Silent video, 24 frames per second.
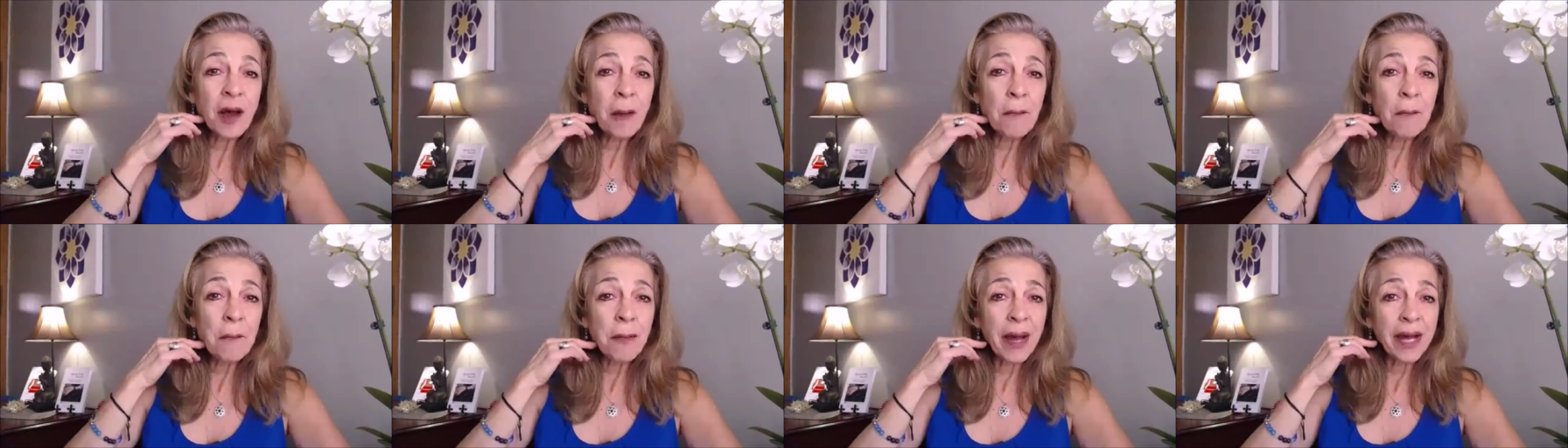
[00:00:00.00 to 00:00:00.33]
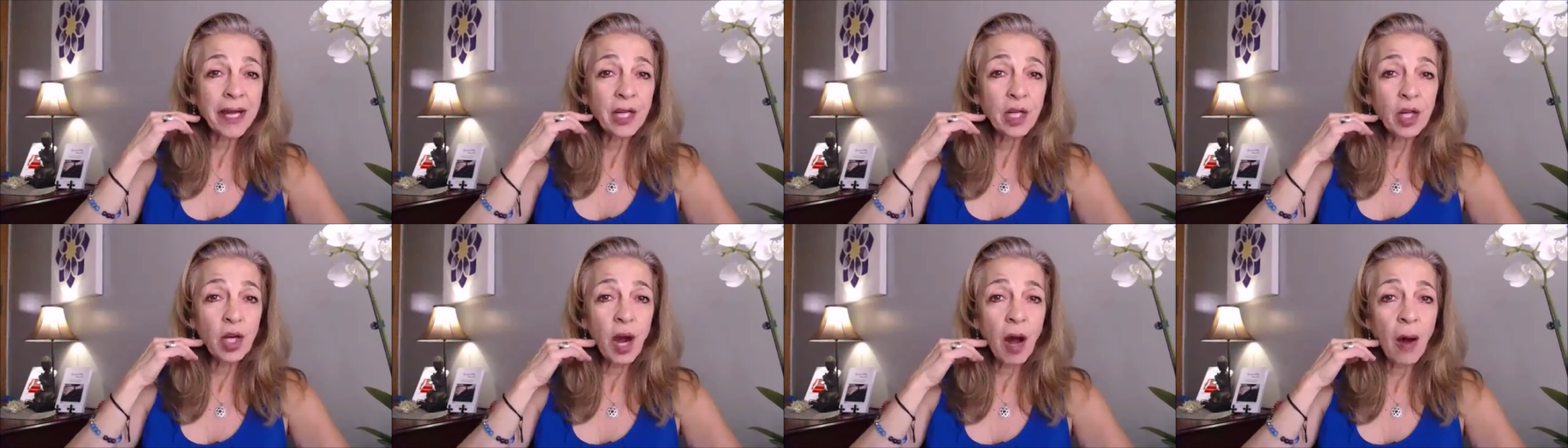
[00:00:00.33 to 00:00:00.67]
on
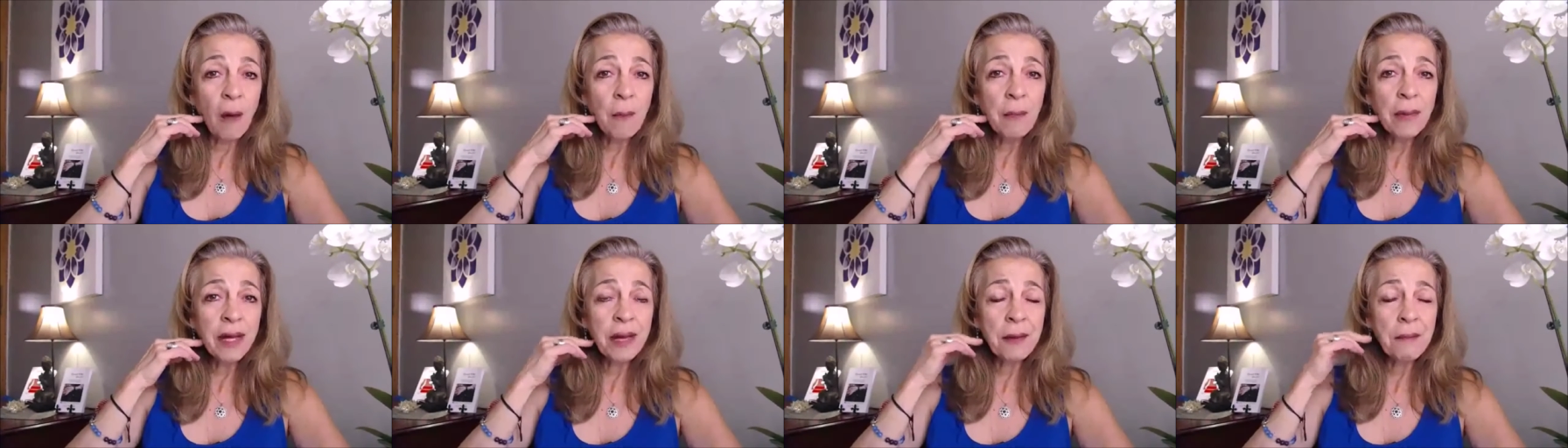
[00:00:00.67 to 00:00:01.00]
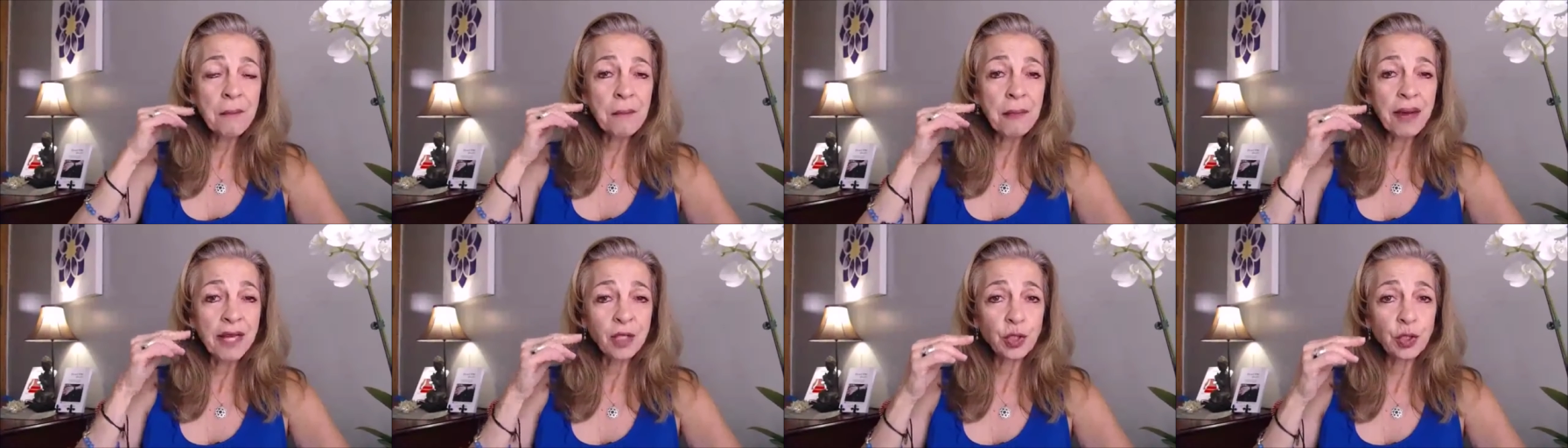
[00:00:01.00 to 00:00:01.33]
my gum
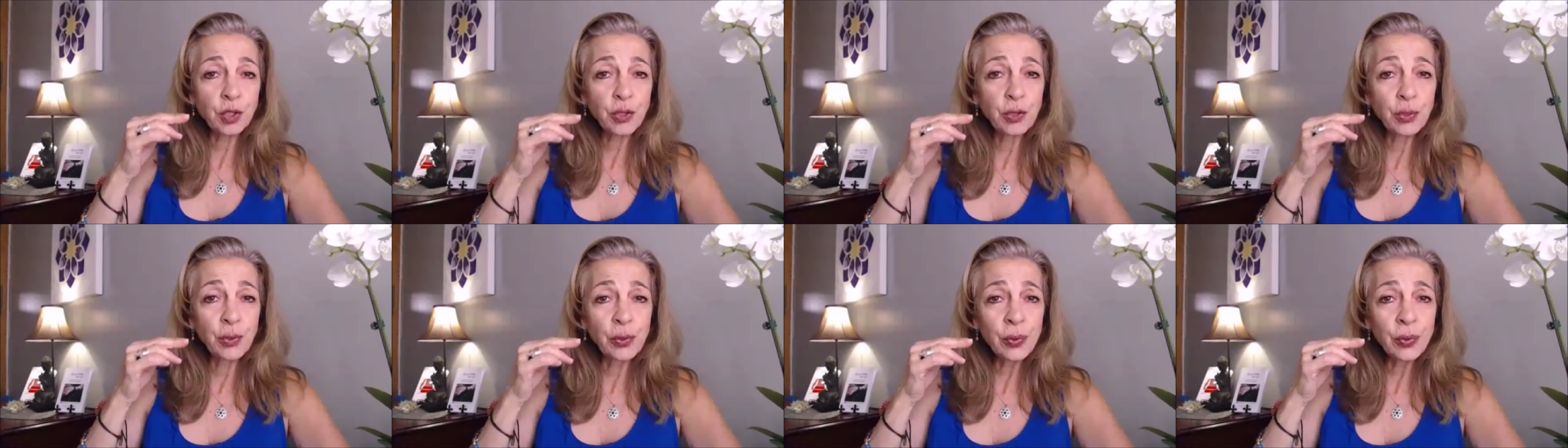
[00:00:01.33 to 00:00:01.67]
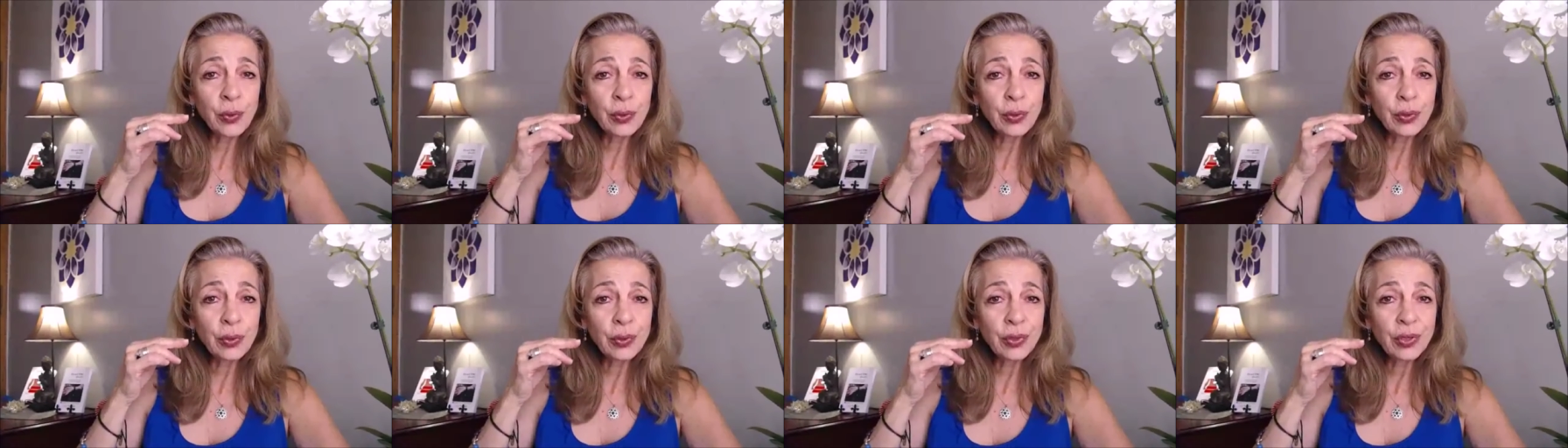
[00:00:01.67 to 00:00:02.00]
and my
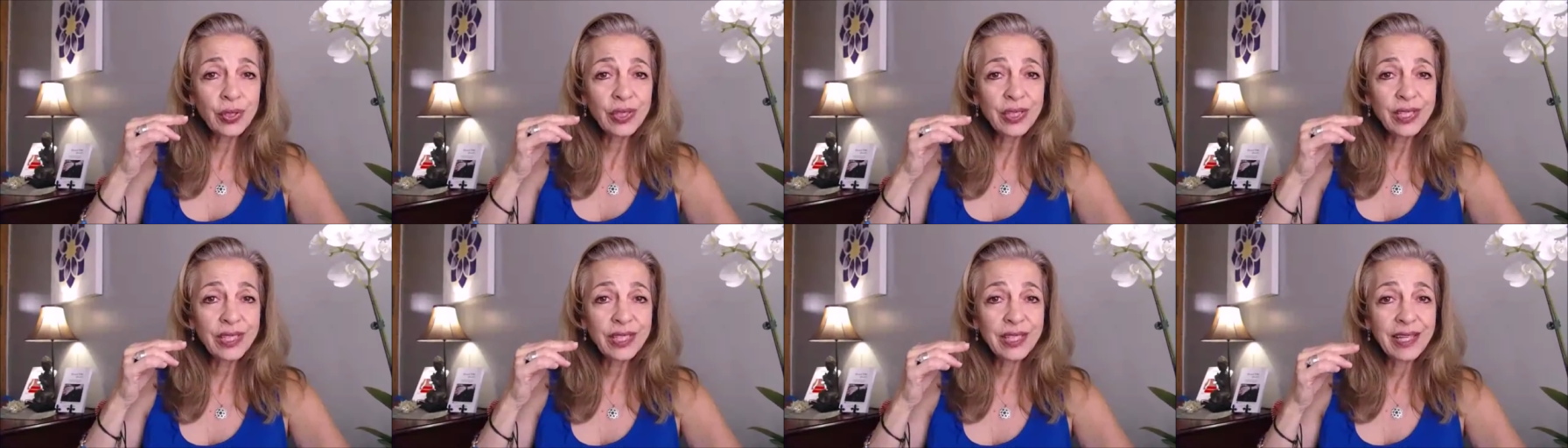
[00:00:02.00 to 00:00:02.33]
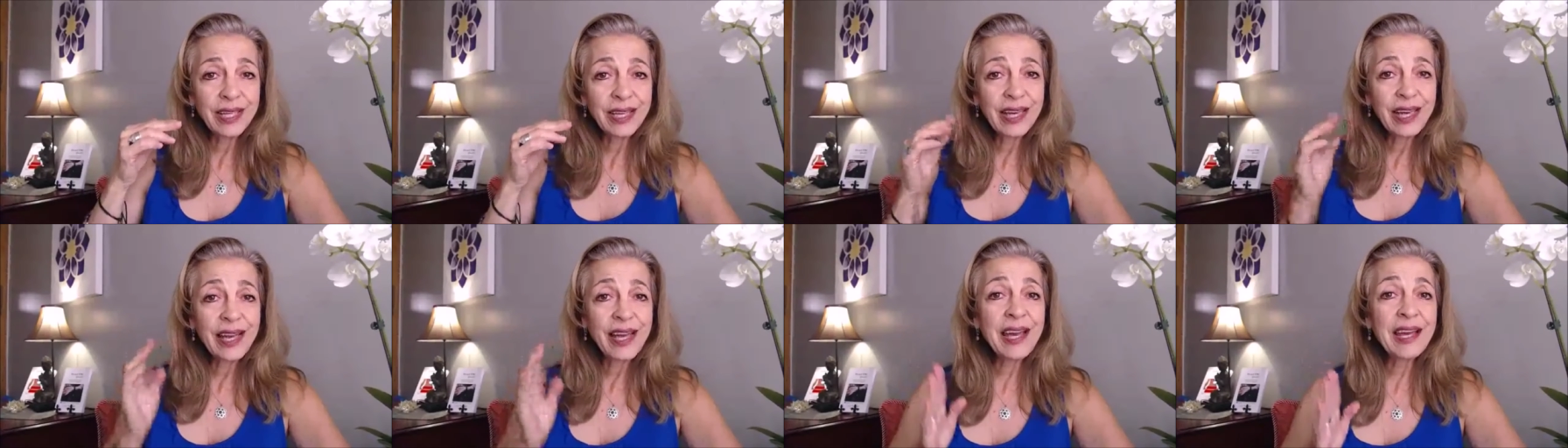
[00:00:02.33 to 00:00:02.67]
tooth.
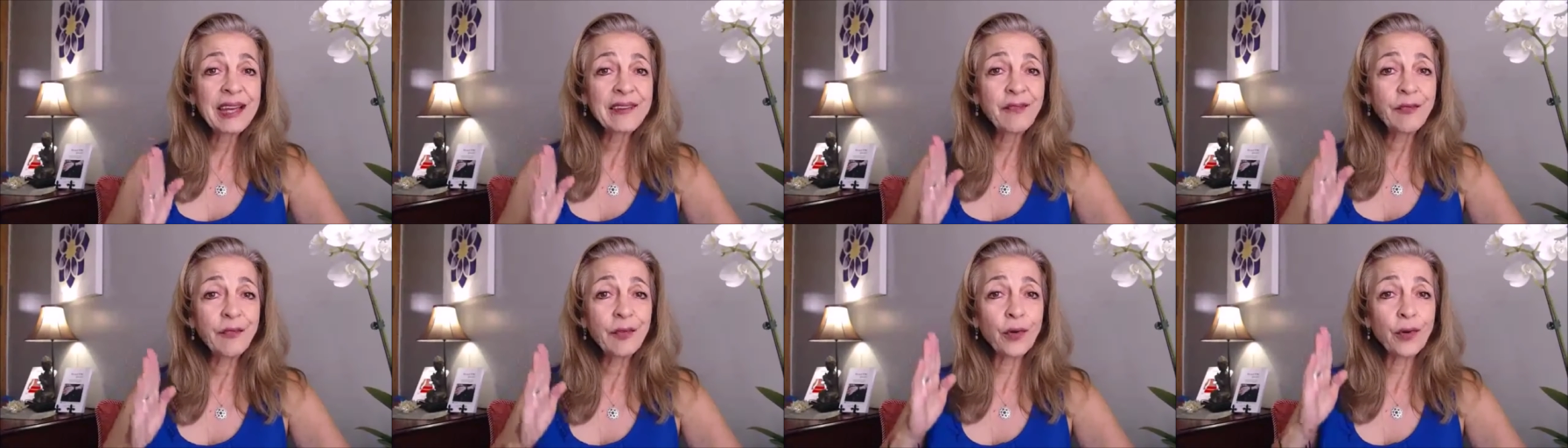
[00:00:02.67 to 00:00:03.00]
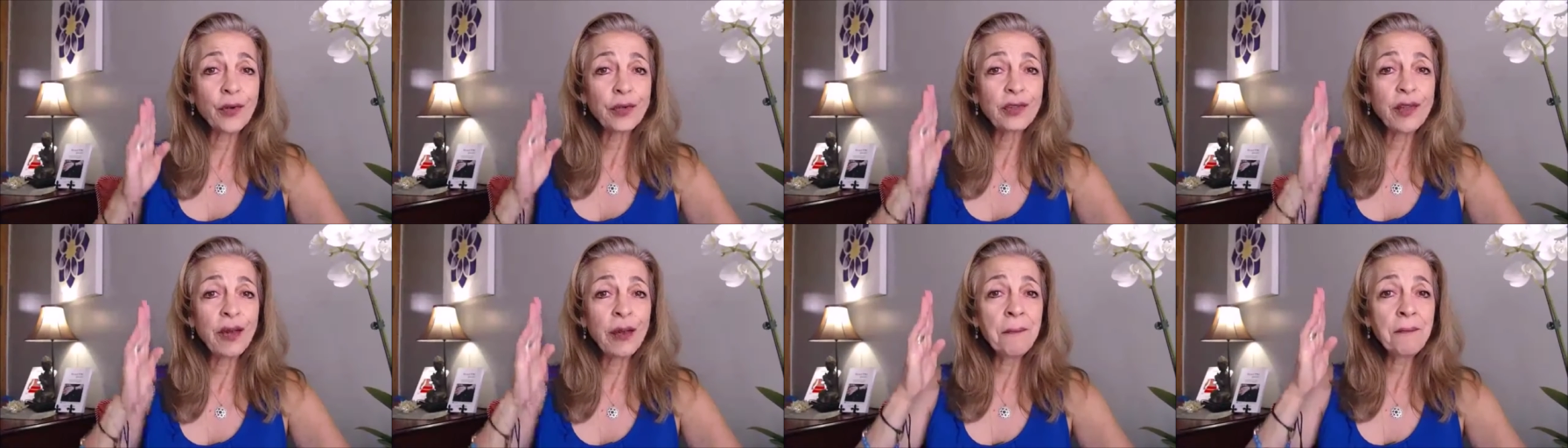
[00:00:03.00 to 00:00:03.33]
And
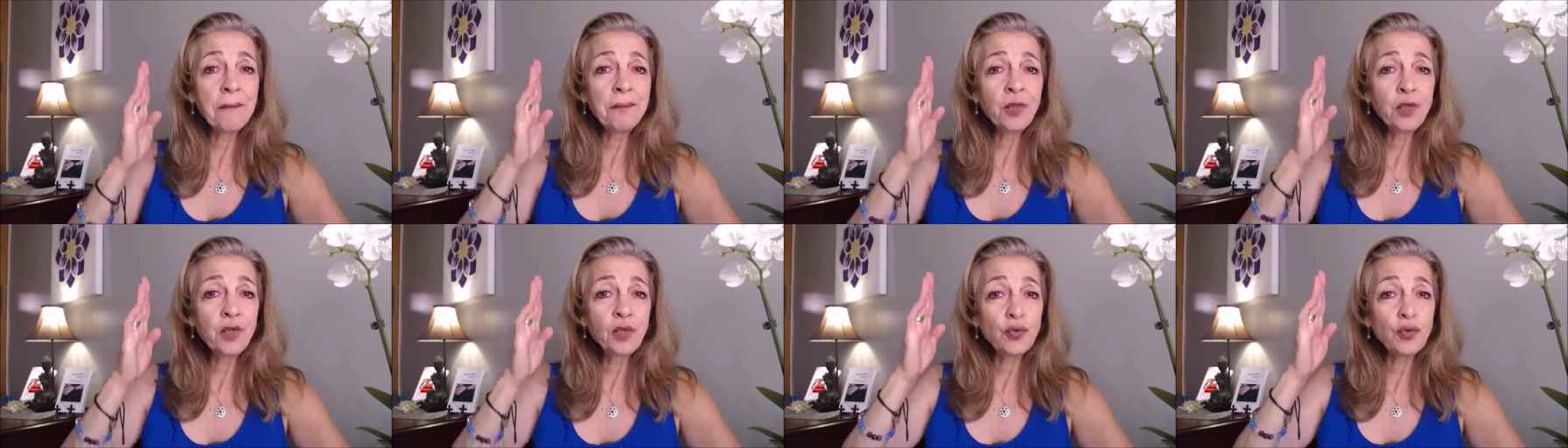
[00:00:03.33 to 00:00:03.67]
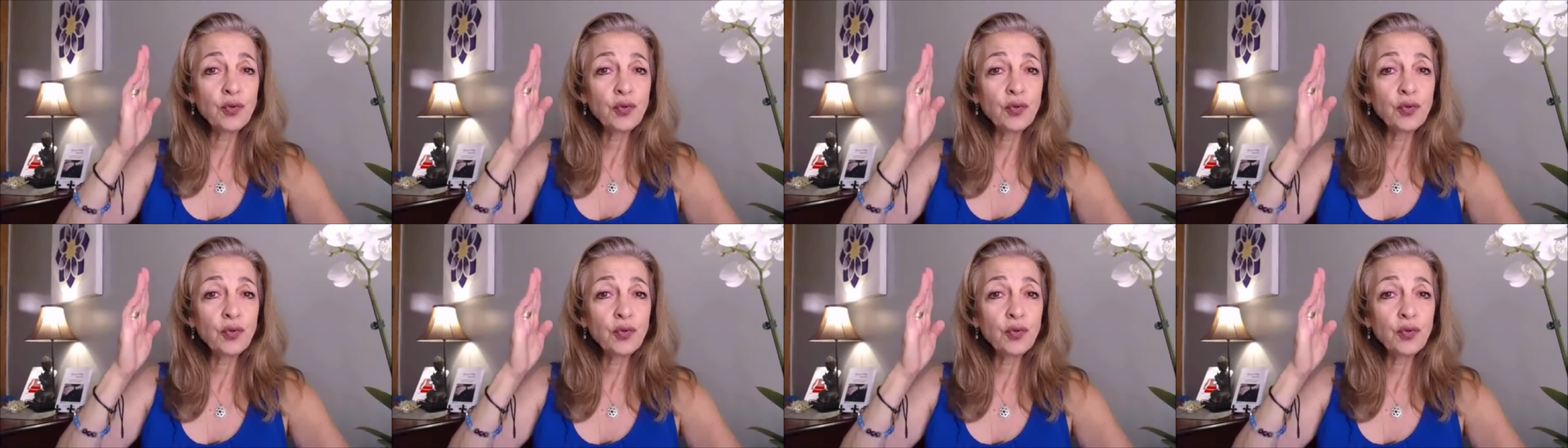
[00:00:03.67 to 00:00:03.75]
for them to